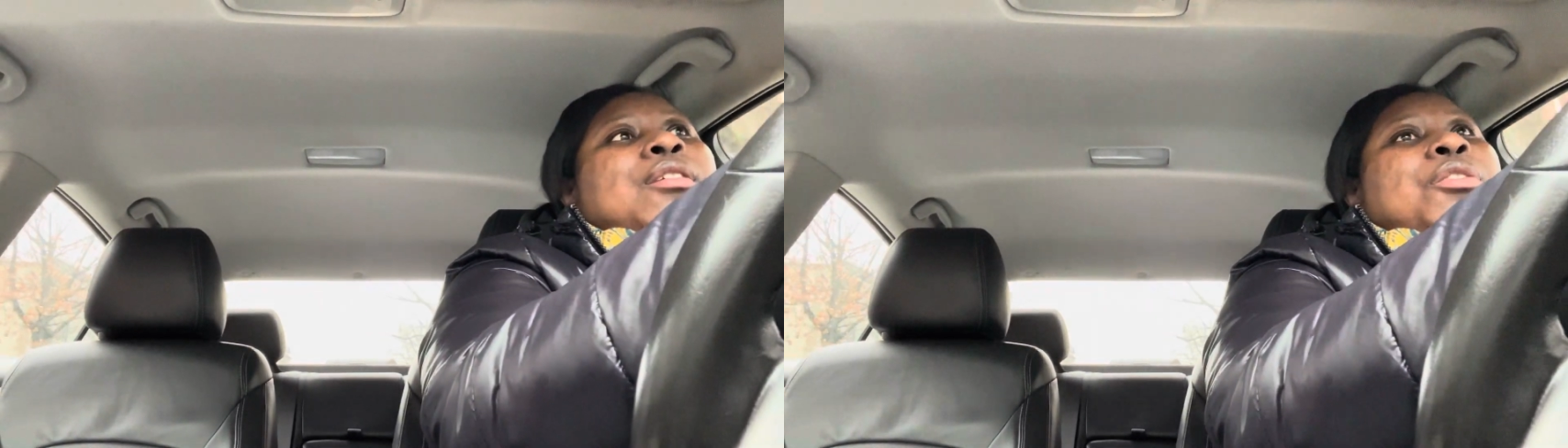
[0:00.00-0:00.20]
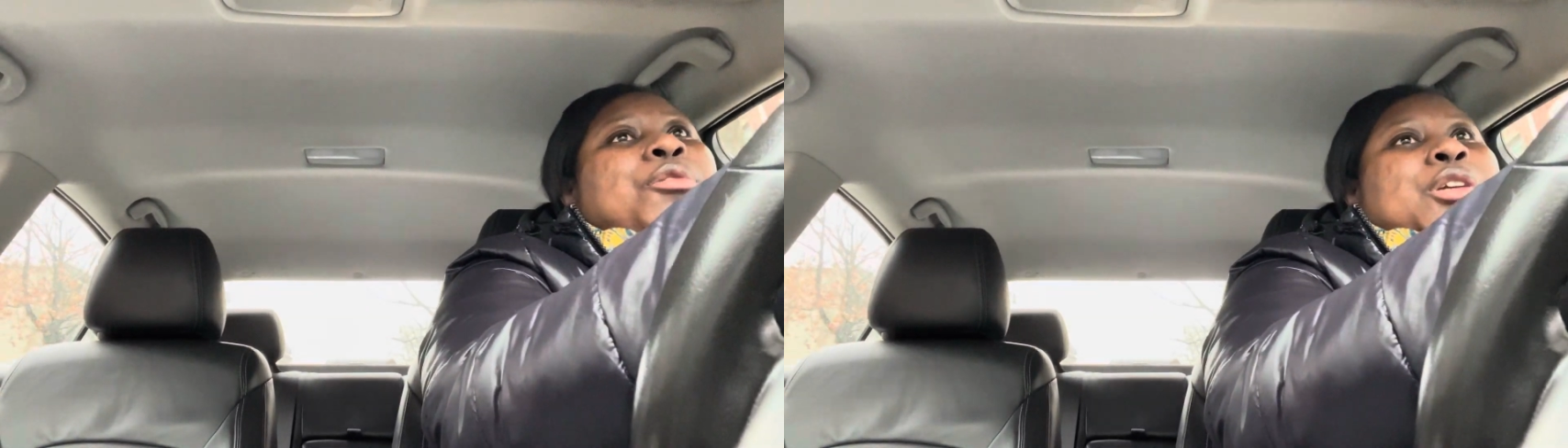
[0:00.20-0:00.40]

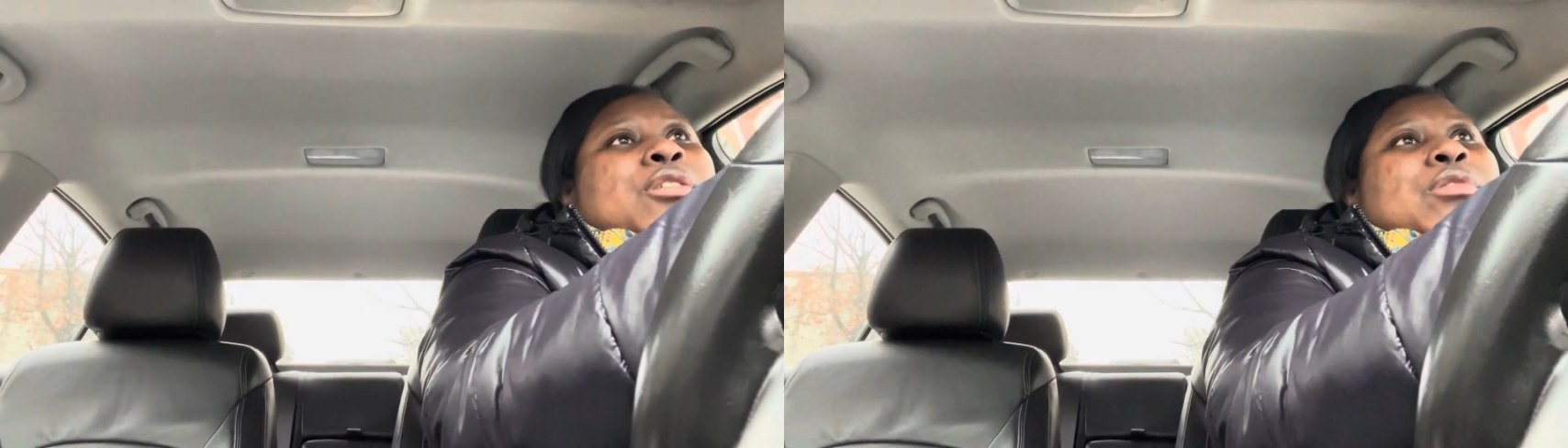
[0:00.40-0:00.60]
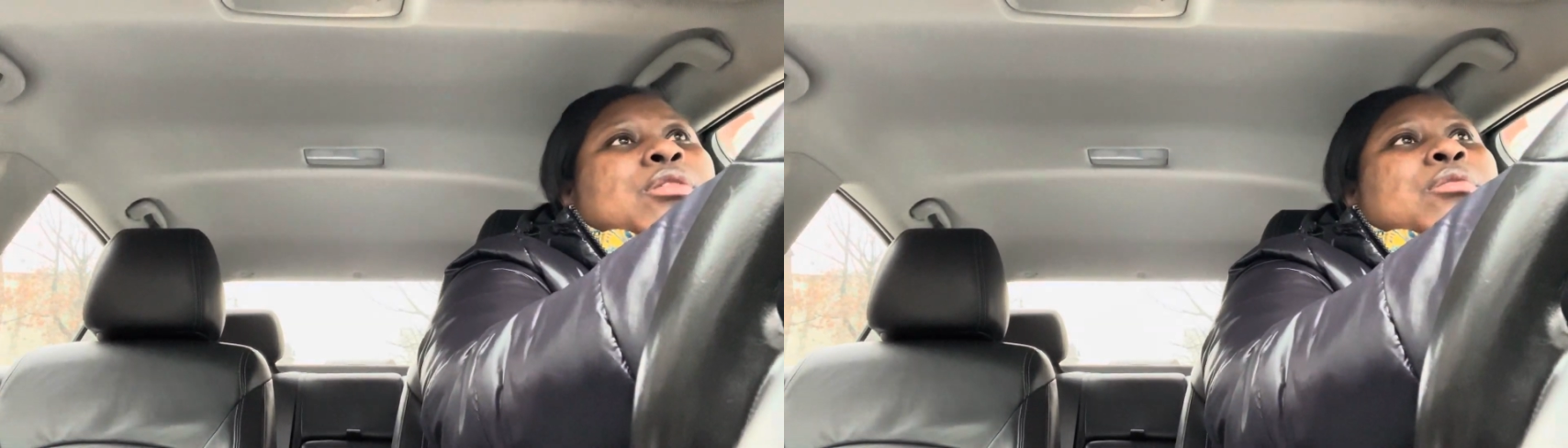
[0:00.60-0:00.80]
the three
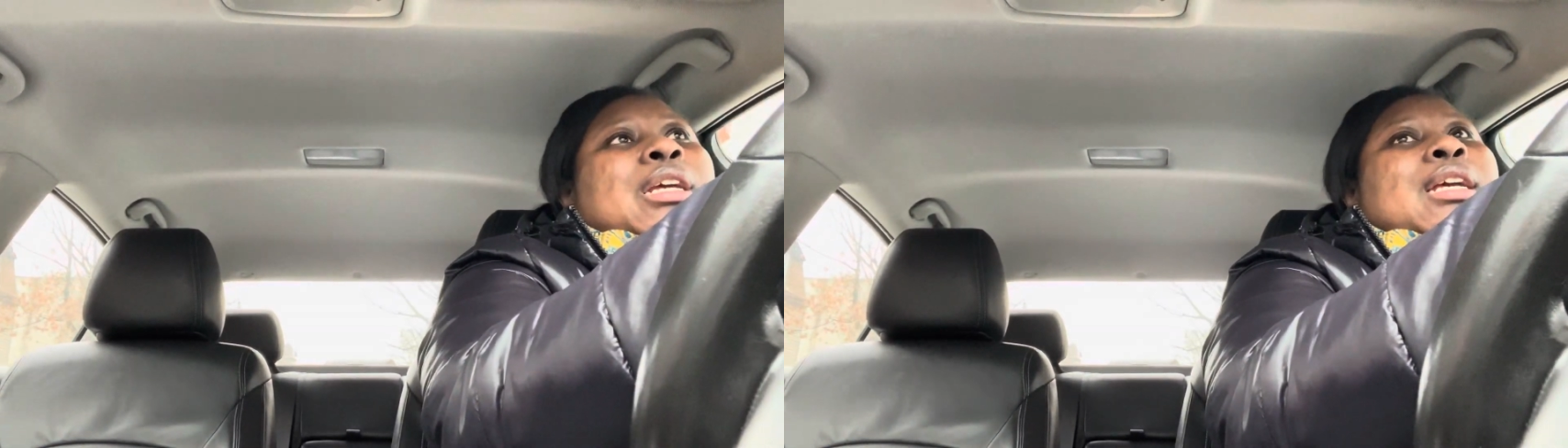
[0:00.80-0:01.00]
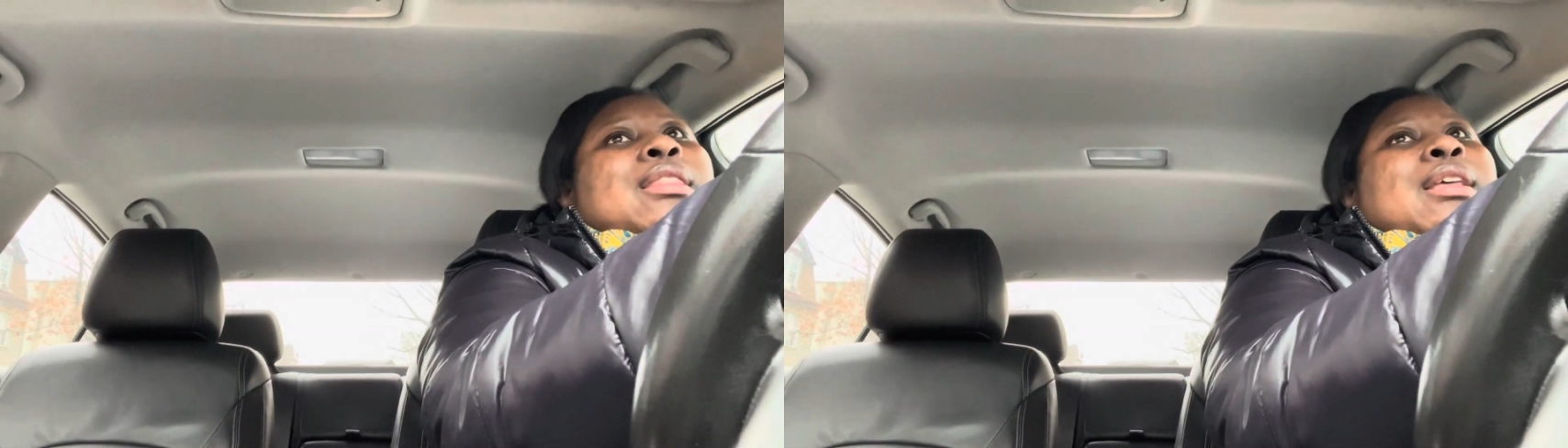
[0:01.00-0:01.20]
year
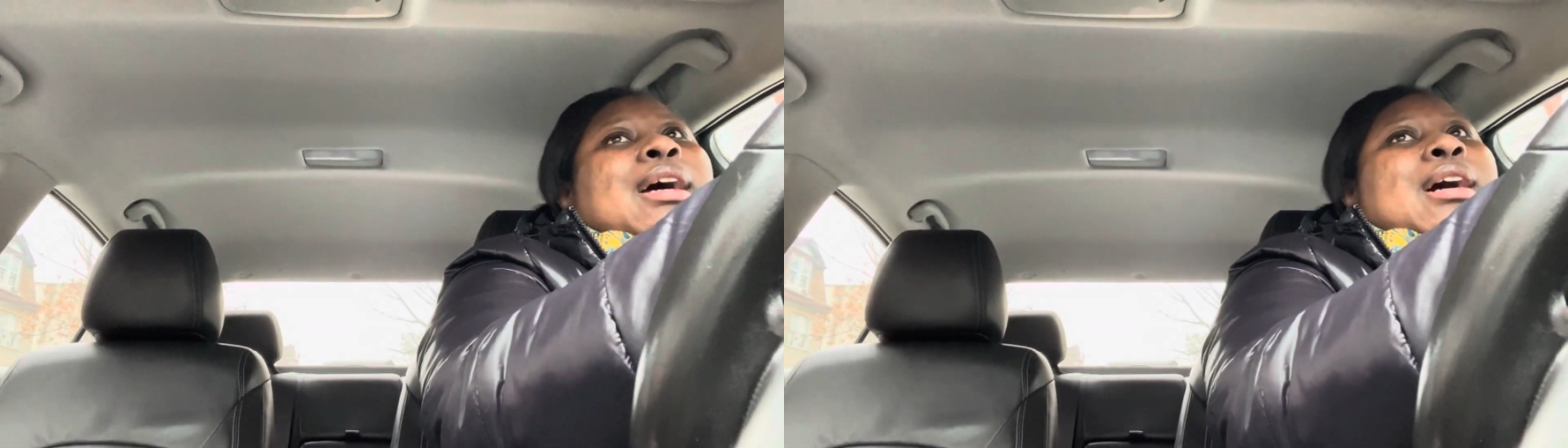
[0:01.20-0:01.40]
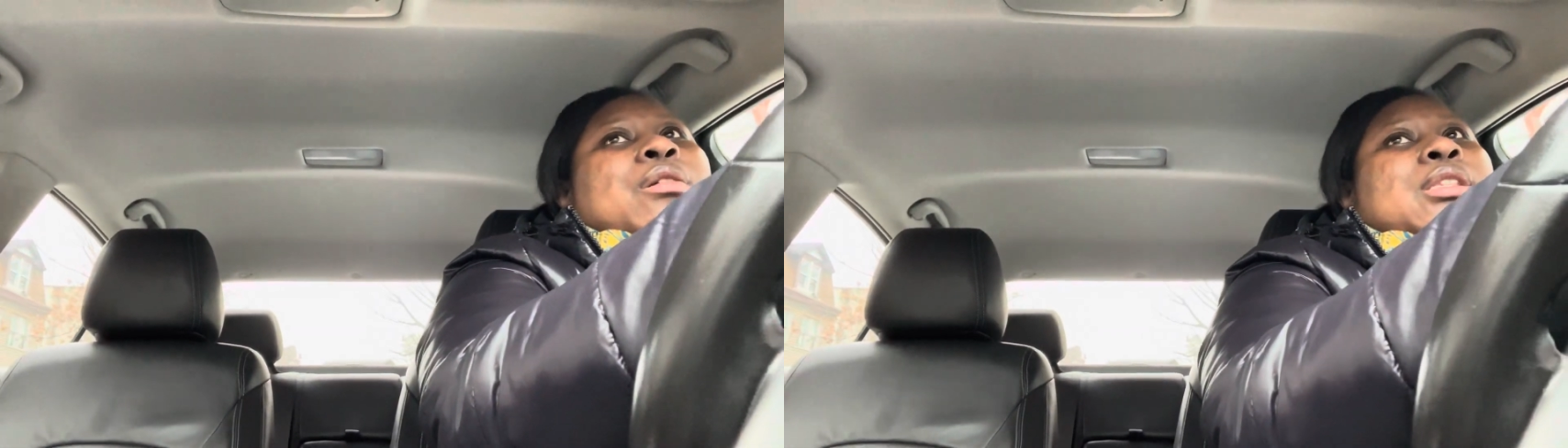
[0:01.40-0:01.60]
old in the
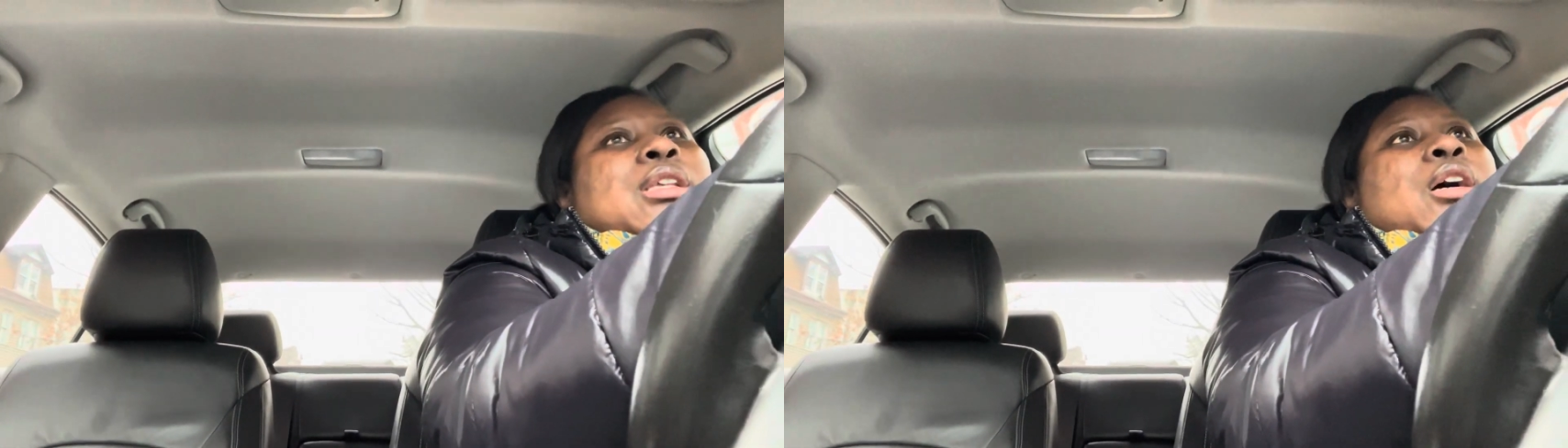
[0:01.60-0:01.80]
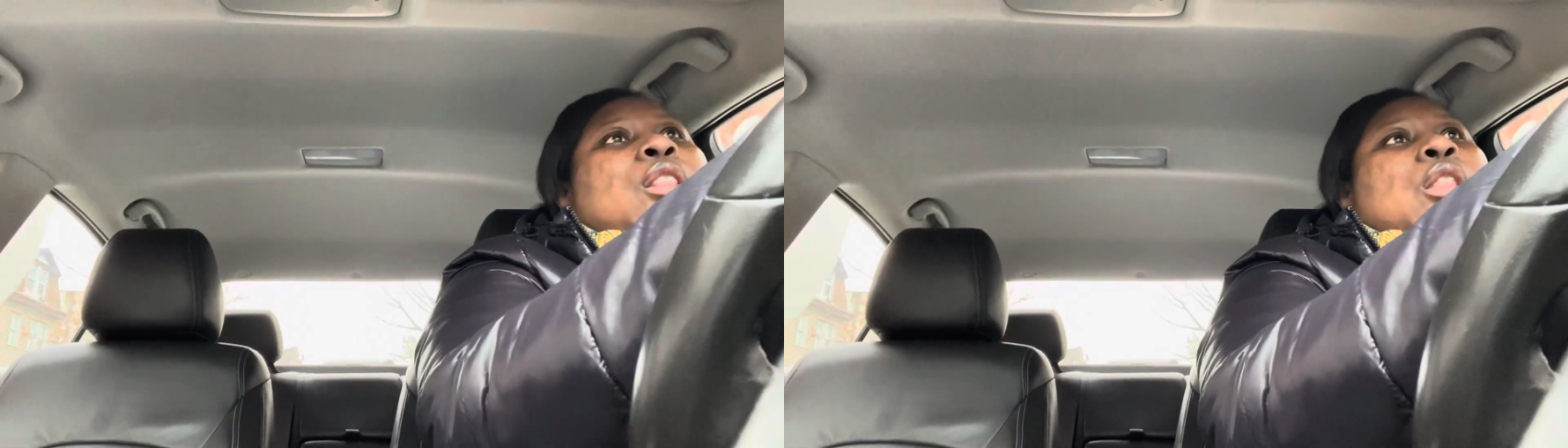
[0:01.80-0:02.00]
house
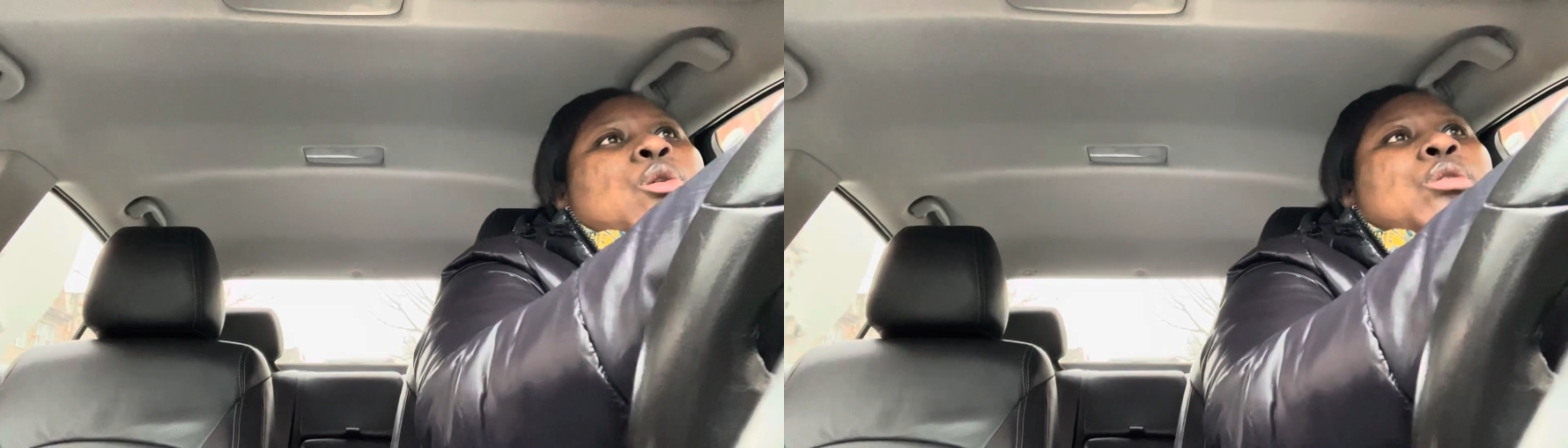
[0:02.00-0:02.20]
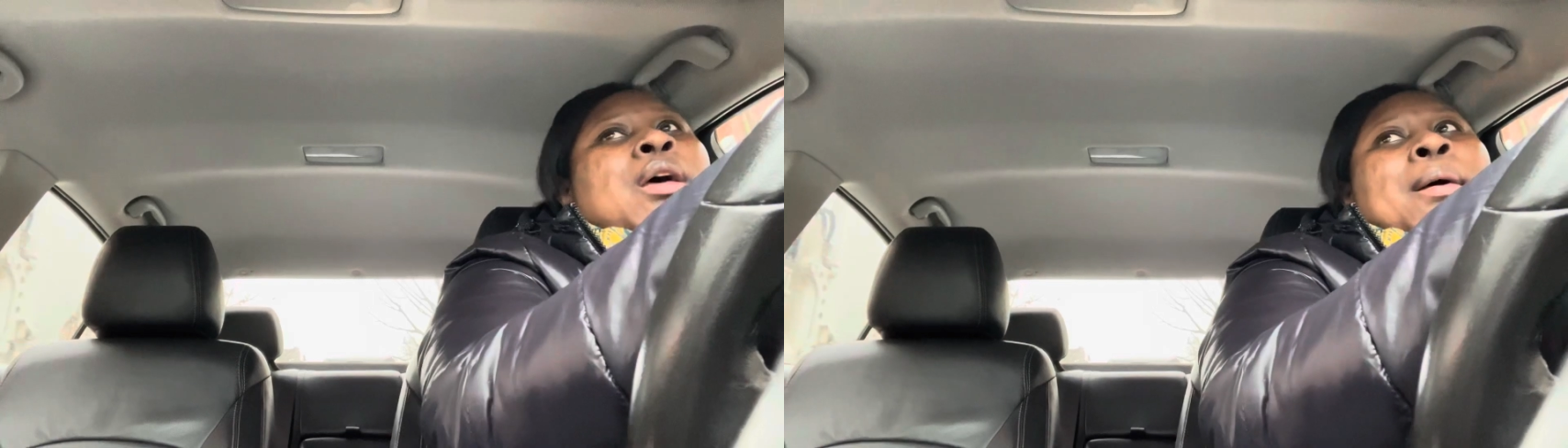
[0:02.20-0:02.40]

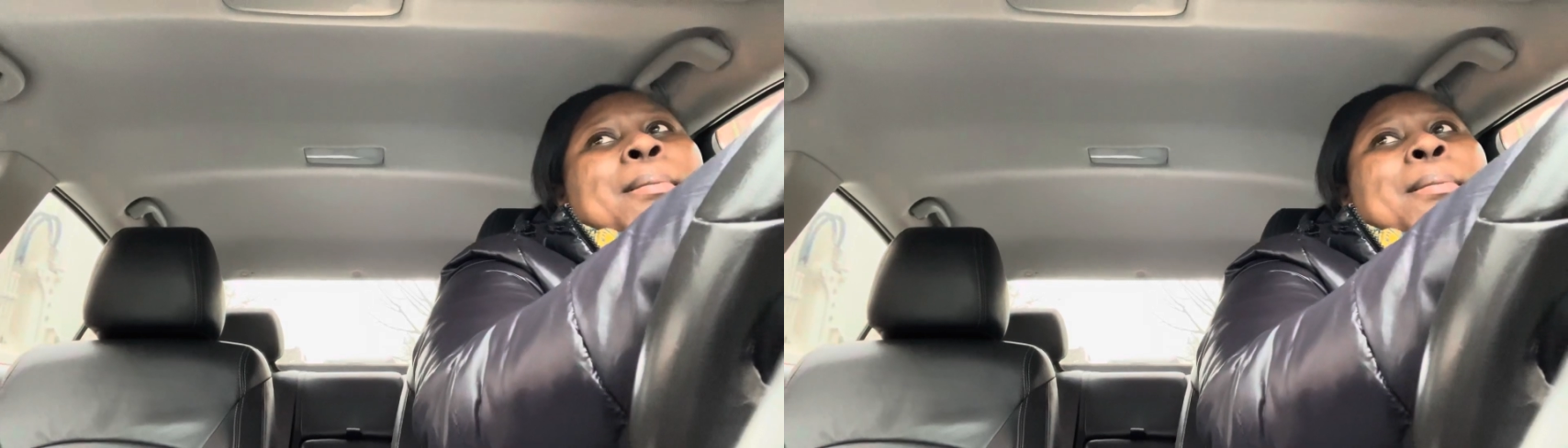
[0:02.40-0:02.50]
alone